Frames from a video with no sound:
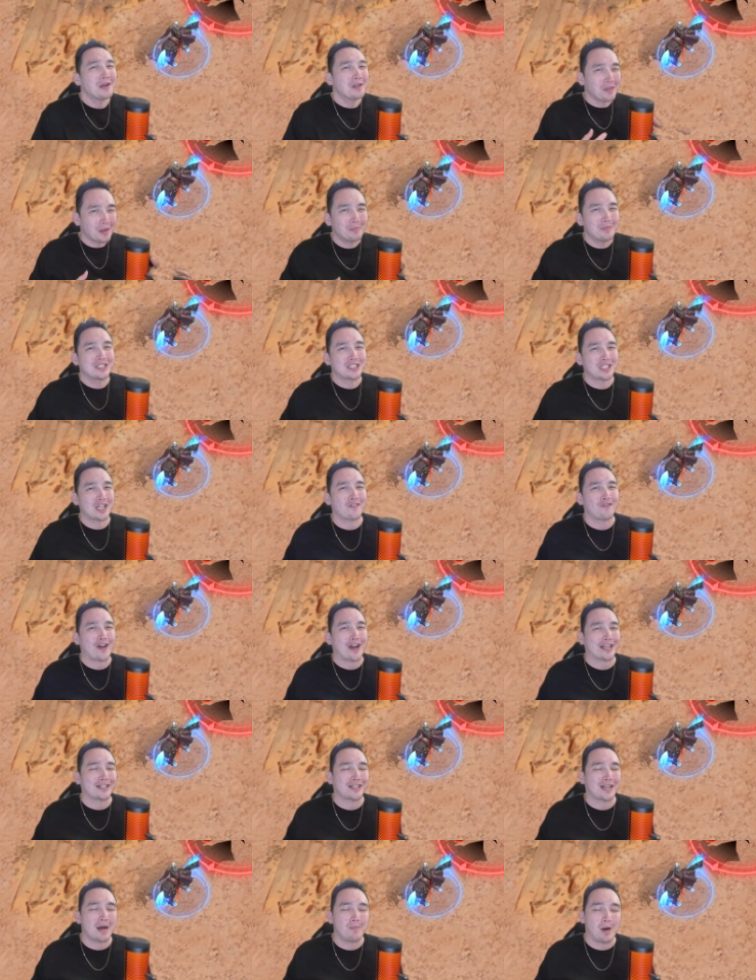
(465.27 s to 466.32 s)
Let me see if I
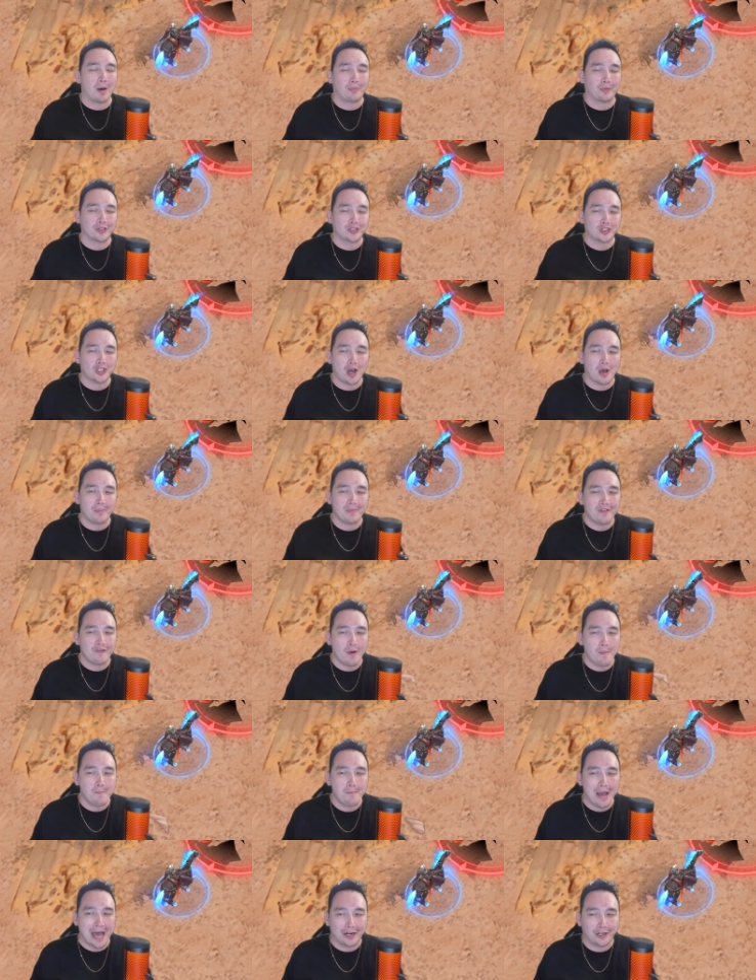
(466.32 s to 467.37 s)
come up with something
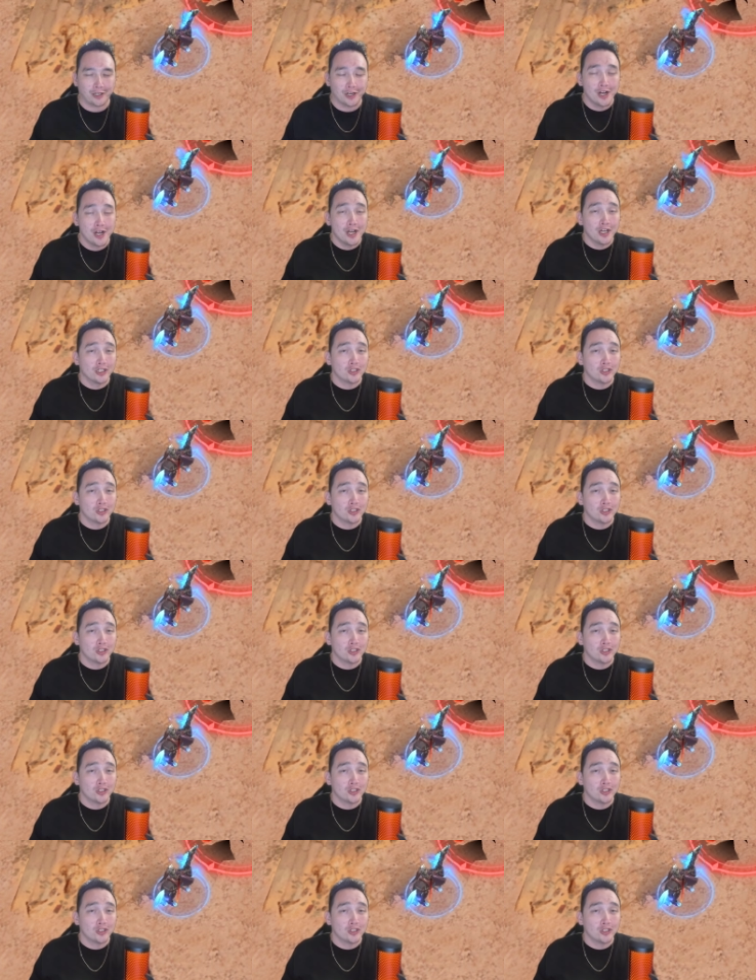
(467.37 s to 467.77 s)
even better.